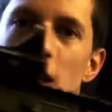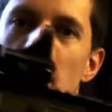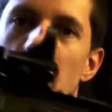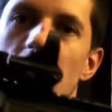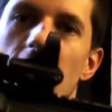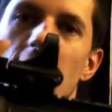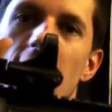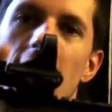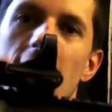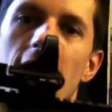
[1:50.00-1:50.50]

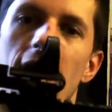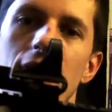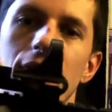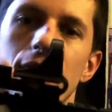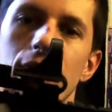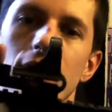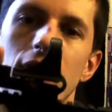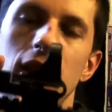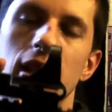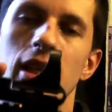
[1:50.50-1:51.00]
that,
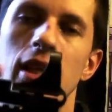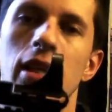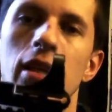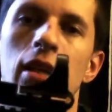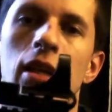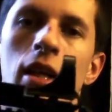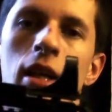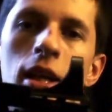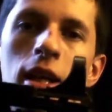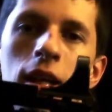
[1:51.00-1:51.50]
and the
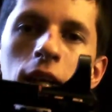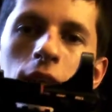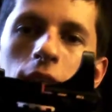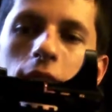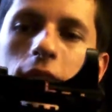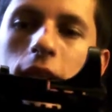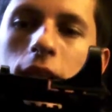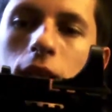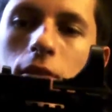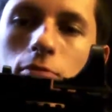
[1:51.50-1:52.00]

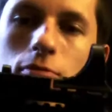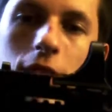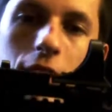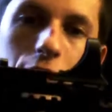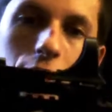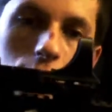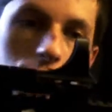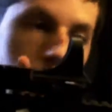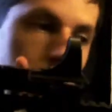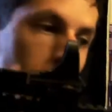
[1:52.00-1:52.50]
red
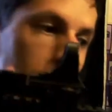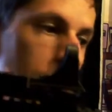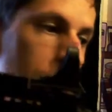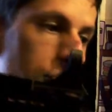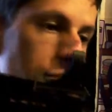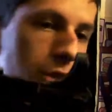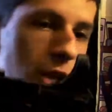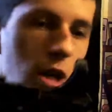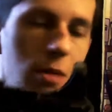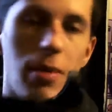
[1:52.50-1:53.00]
dot sight
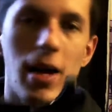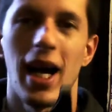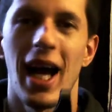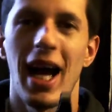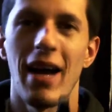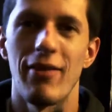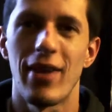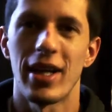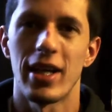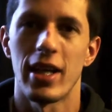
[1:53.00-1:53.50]
on top. I
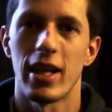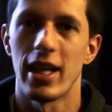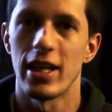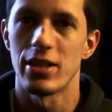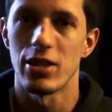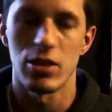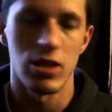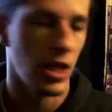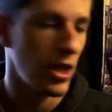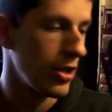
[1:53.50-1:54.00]
have had a
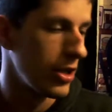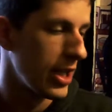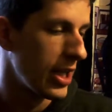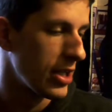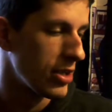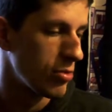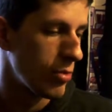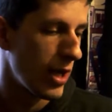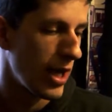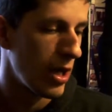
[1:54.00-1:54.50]
laser sight on there
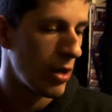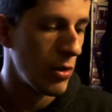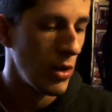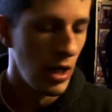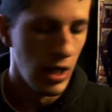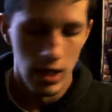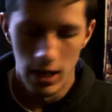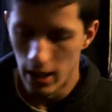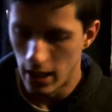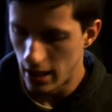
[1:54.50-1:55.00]
as well,
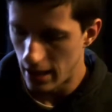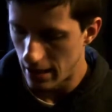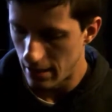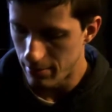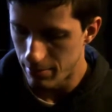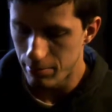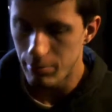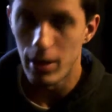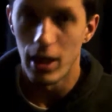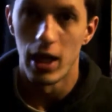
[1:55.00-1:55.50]

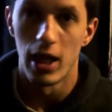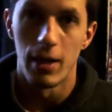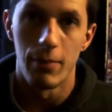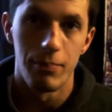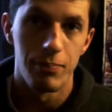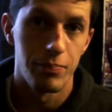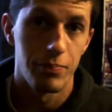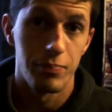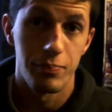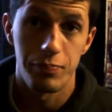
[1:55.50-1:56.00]
but
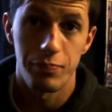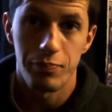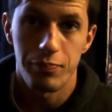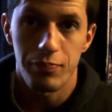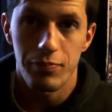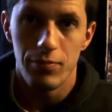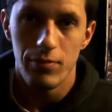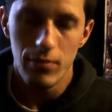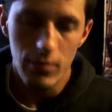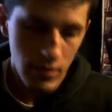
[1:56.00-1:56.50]

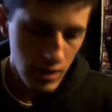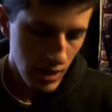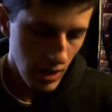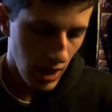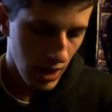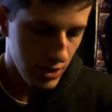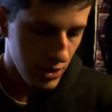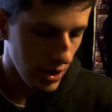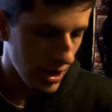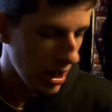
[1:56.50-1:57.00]

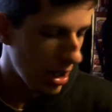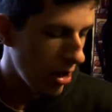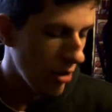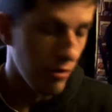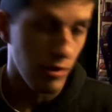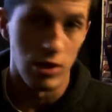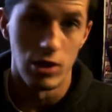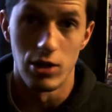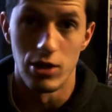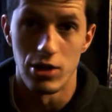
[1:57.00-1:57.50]
I took it
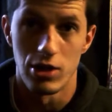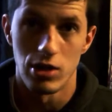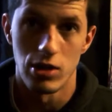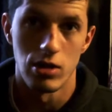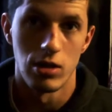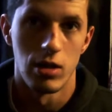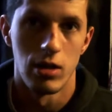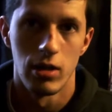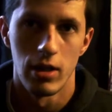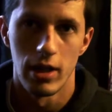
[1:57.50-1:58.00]
off
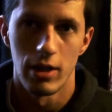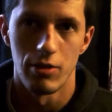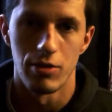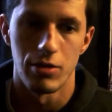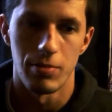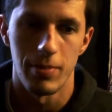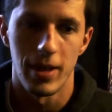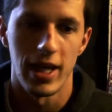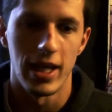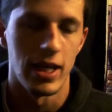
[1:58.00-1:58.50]
because it was
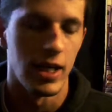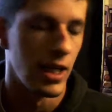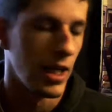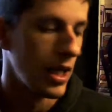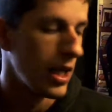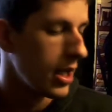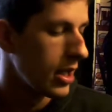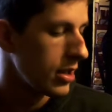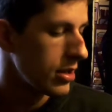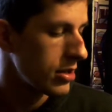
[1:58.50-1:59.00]
a pain in the
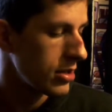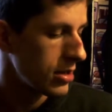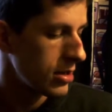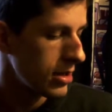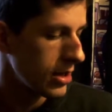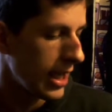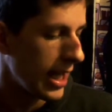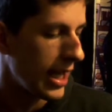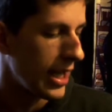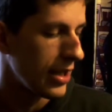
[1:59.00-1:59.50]

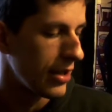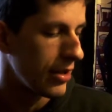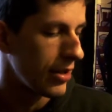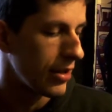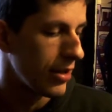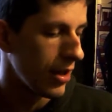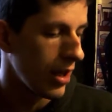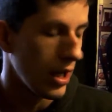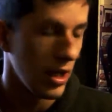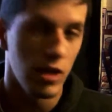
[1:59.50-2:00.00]
ass
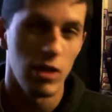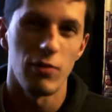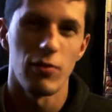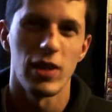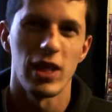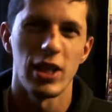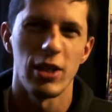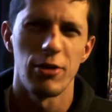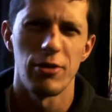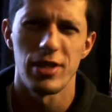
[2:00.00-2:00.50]
and I couldn't
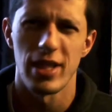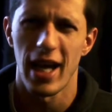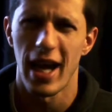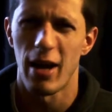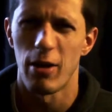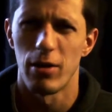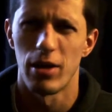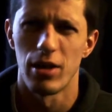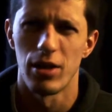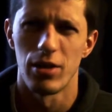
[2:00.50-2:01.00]
really use it
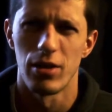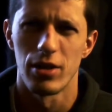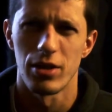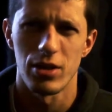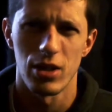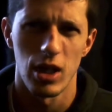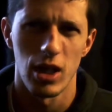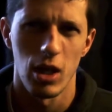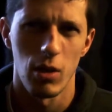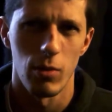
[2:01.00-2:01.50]
out on the
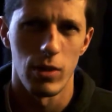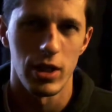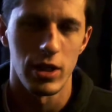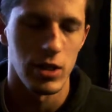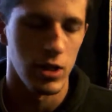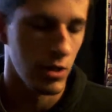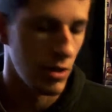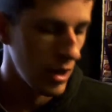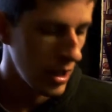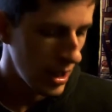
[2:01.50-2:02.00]
site I wanted
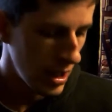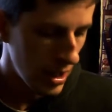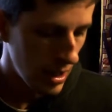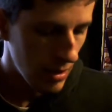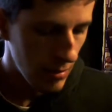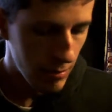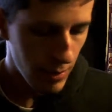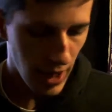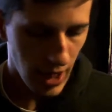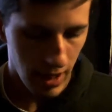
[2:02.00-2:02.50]
to.
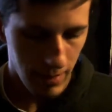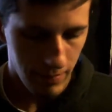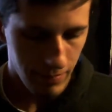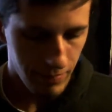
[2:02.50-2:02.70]
But